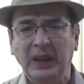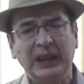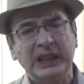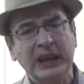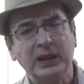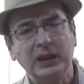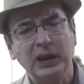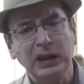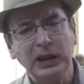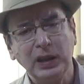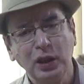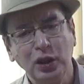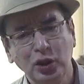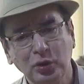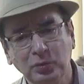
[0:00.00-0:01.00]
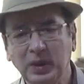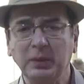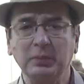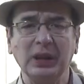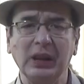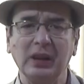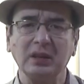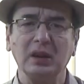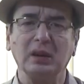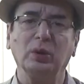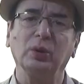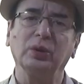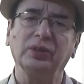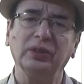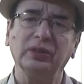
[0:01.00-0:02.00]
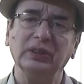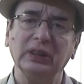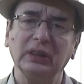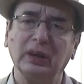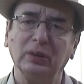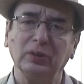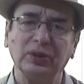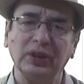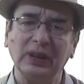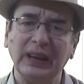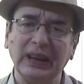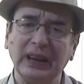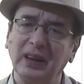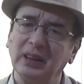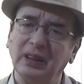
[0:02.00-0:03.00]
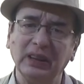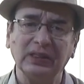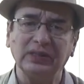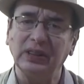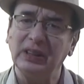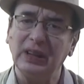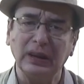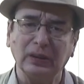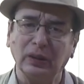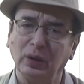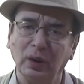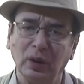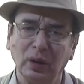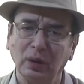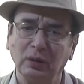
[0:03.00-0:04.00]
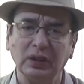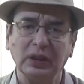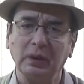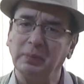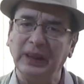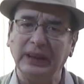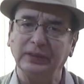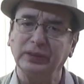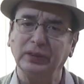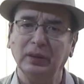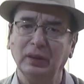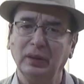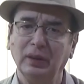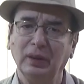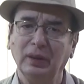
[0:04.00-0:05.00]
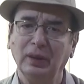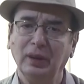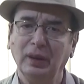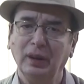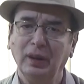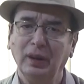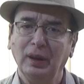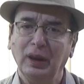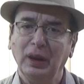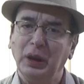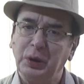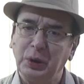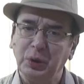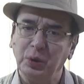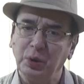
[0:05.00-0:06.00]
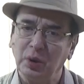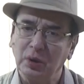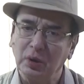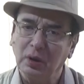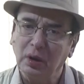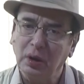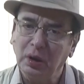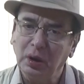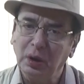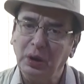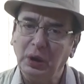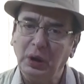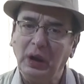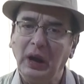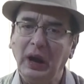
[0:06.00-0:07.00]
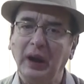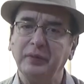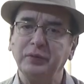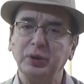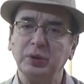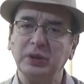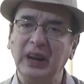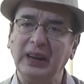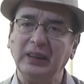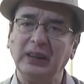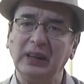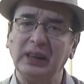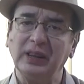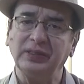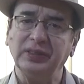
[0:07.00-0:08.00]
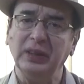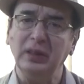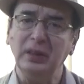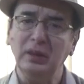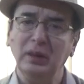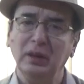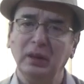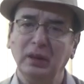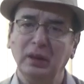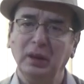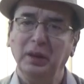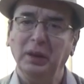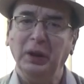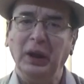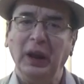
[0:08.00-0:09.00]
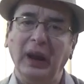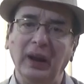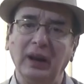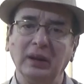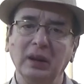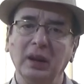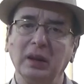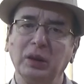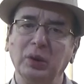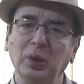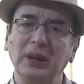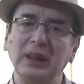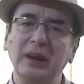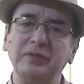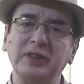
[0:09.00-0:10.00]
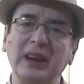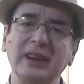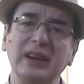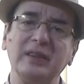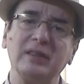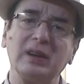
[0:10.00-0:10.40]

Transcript: There are innumerable other courses in counseling and this and that all over the place. You have to take the lesson and you are left high and